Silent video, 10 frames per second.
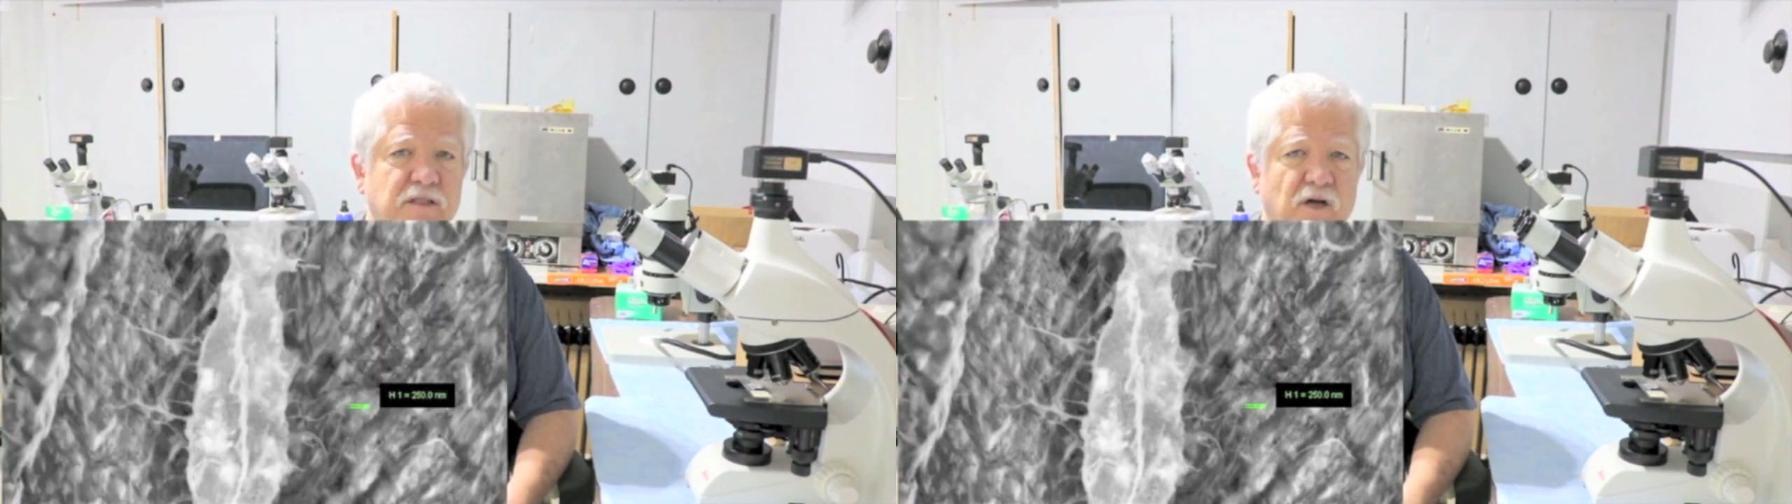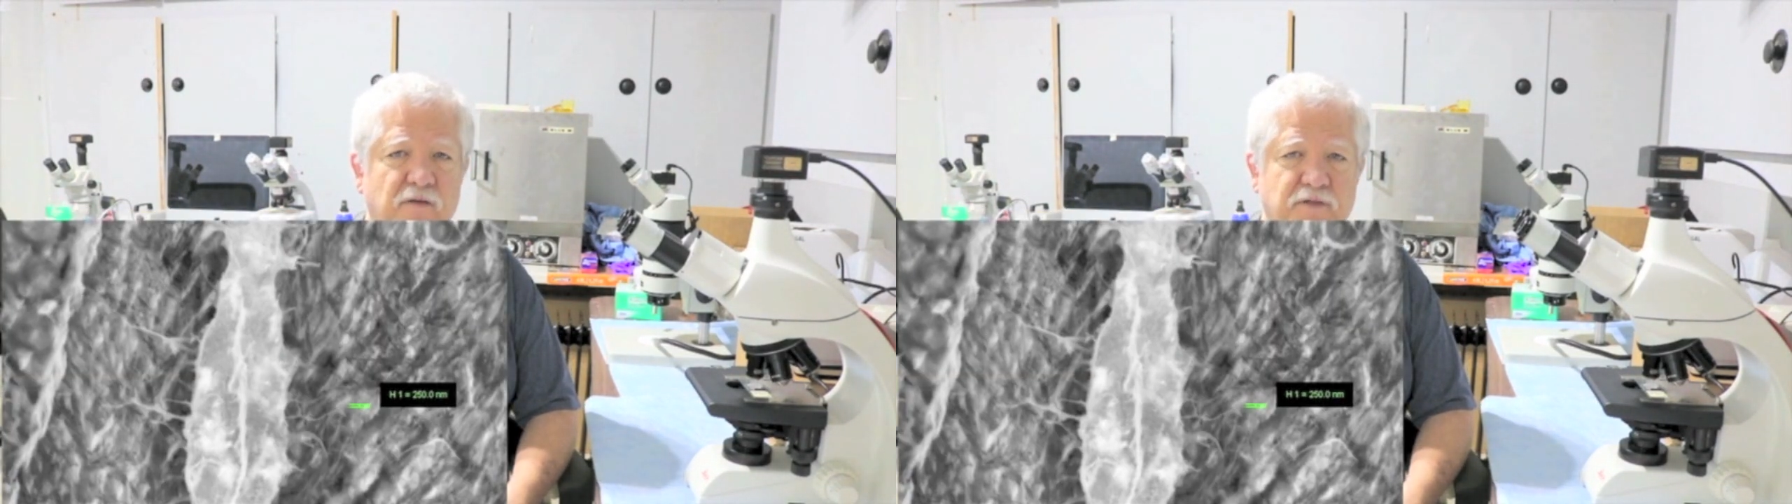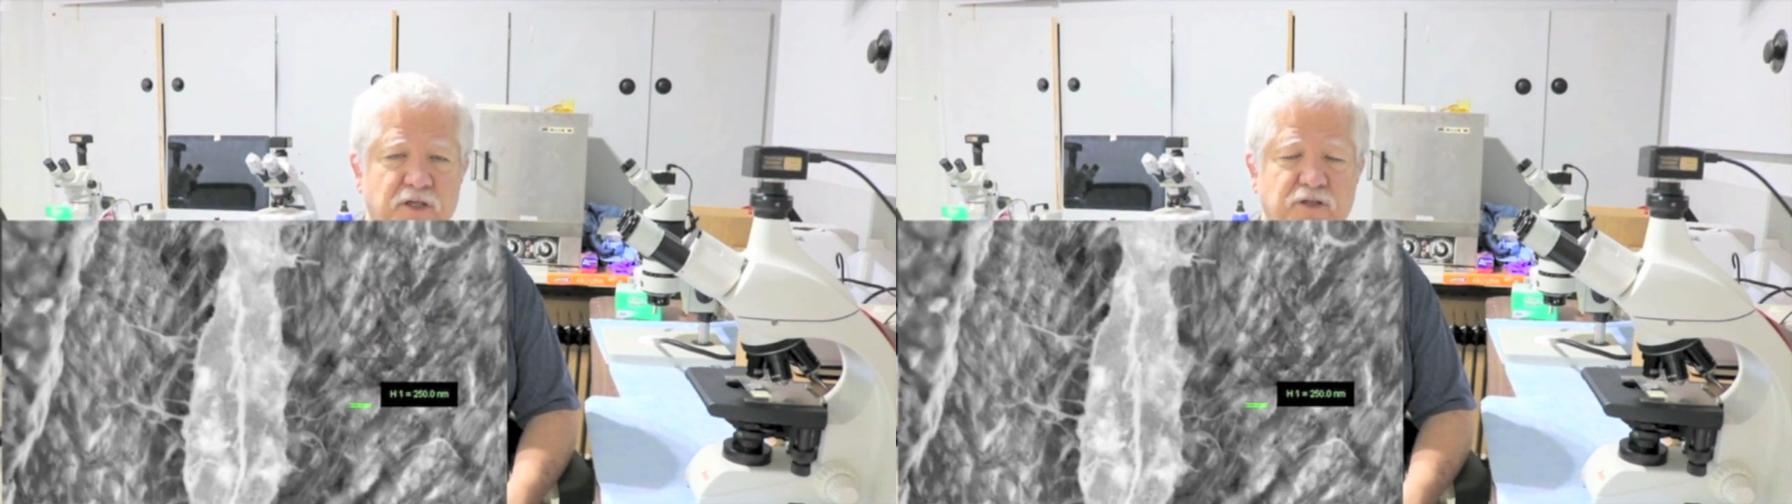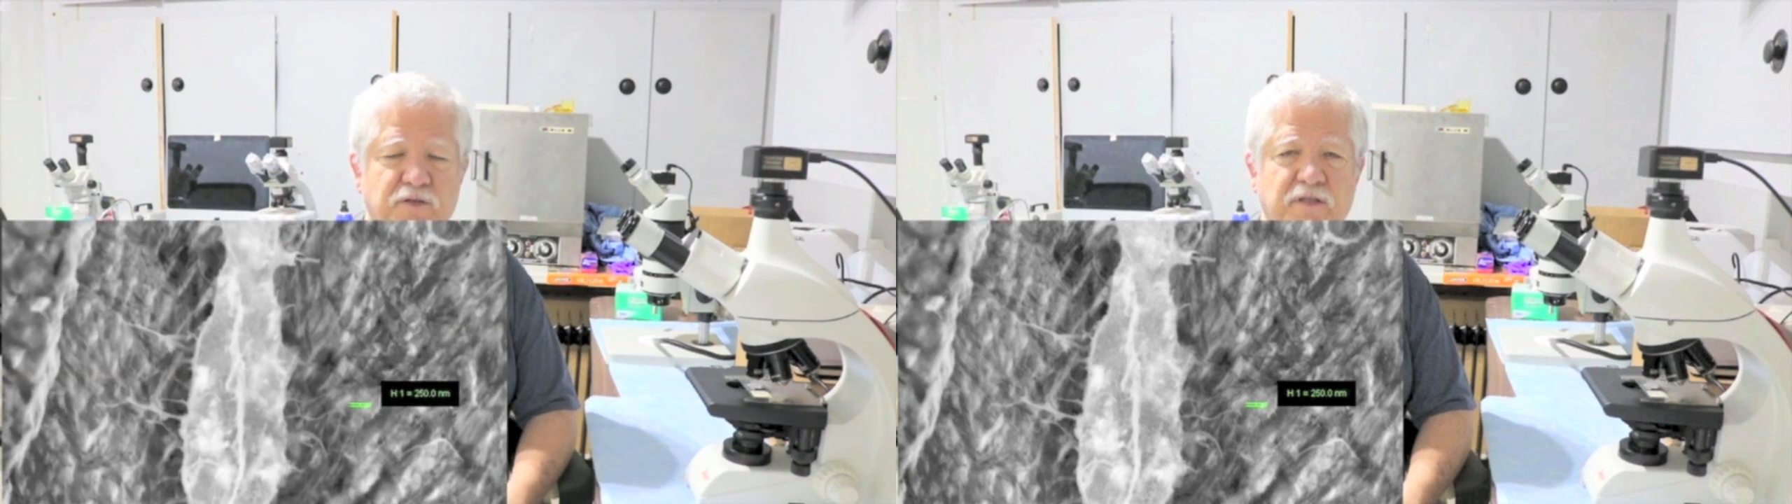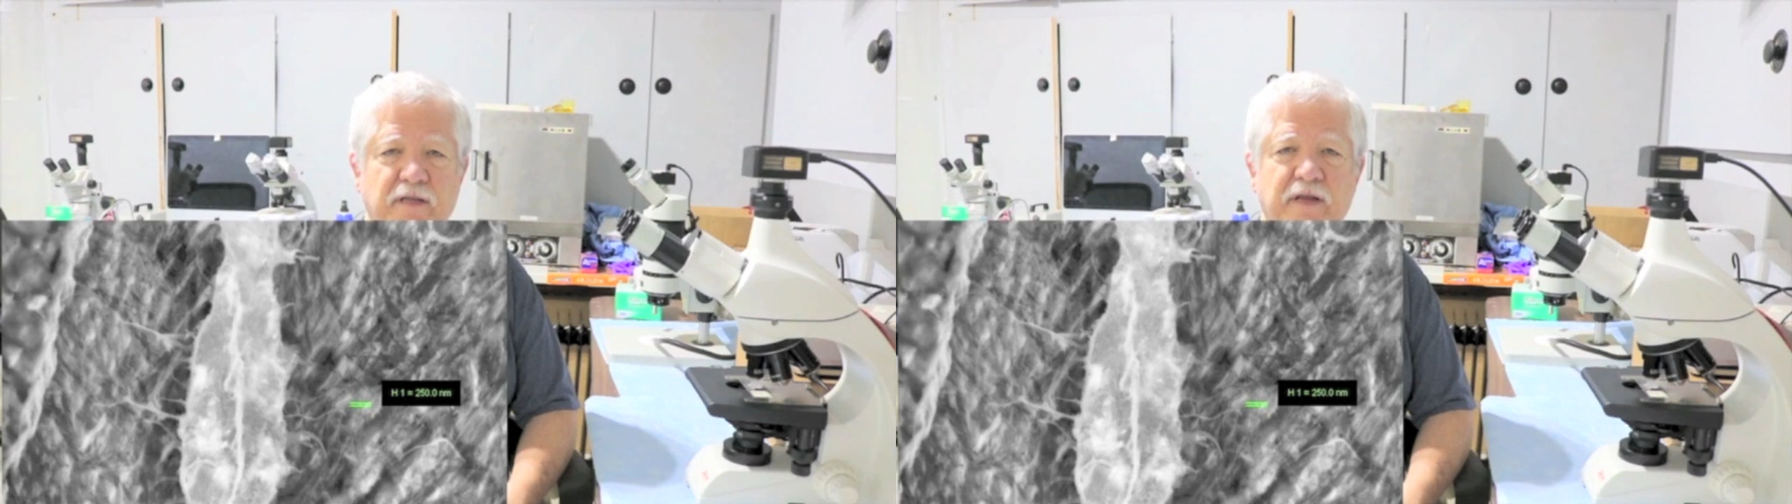soft
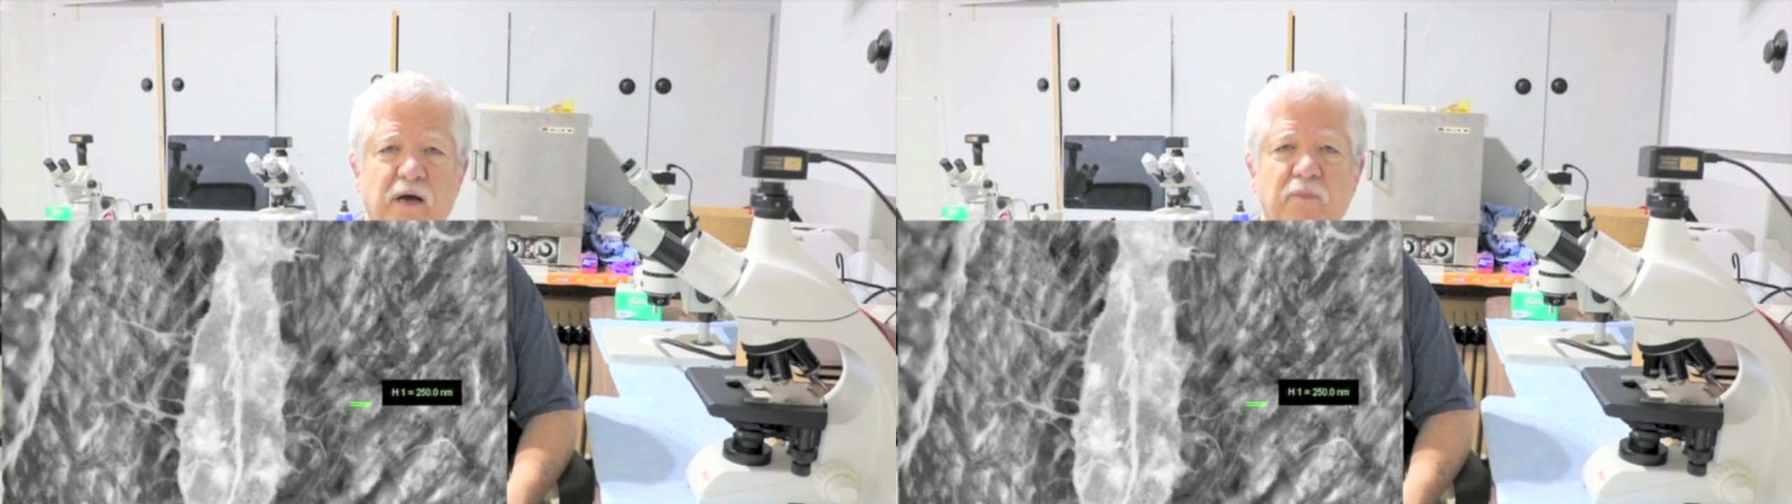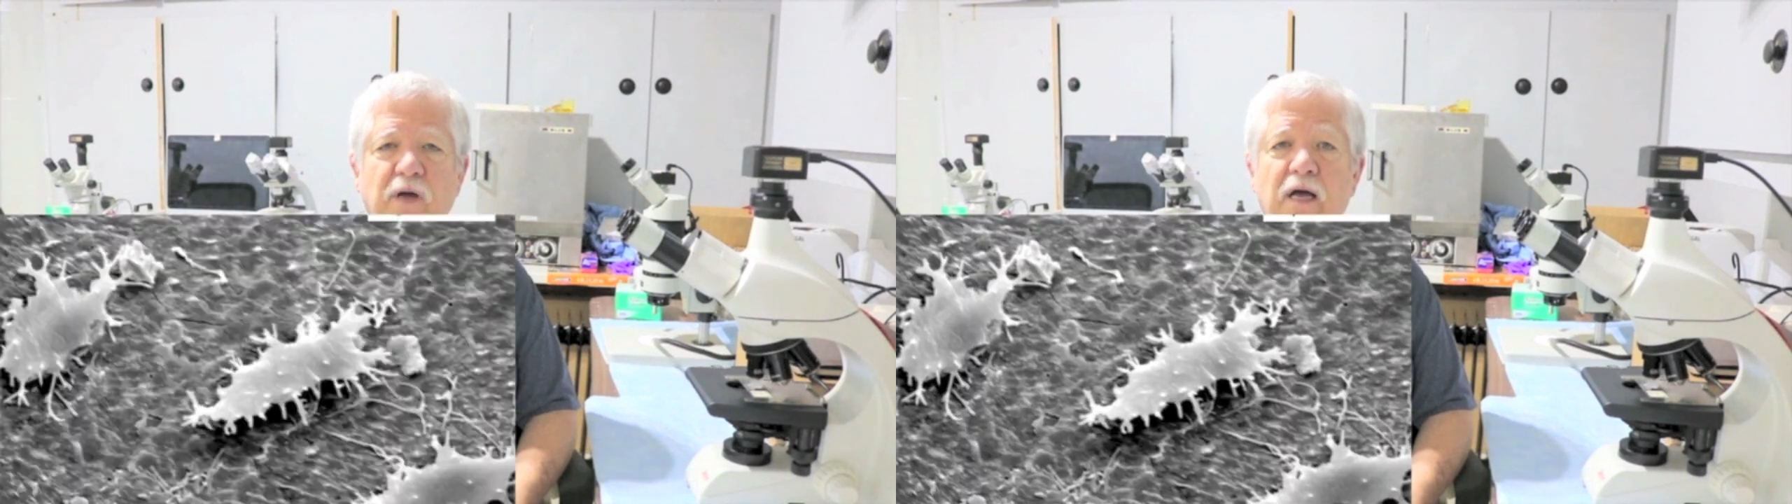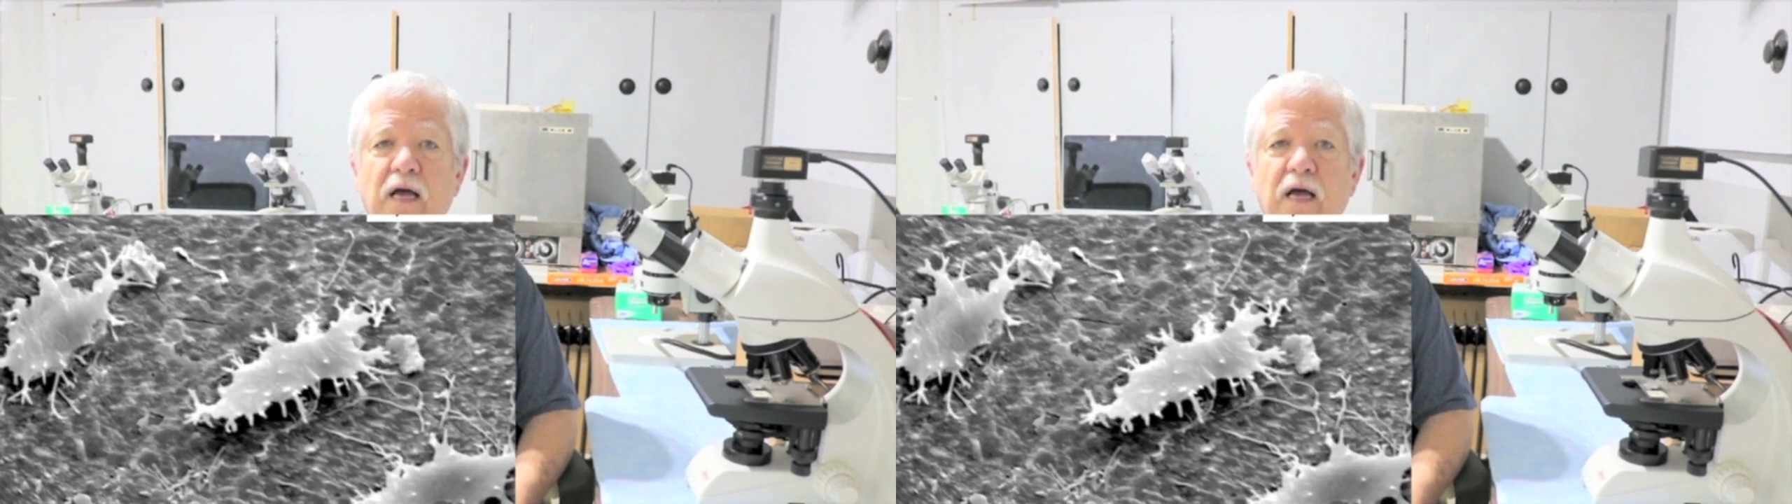tissues in them,